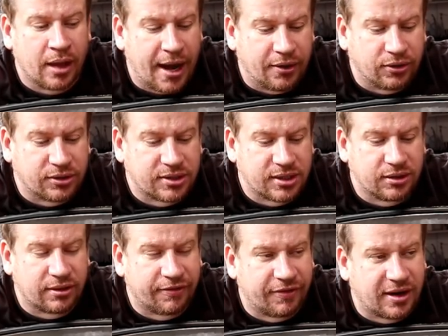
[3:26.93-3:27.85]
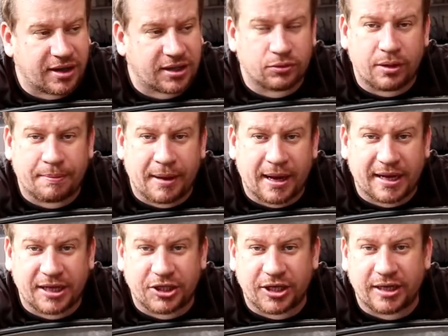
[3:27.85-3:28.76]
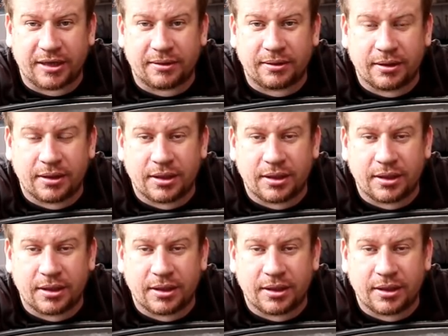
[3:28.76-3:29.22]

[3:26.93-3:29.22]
and also the fact that we're packaging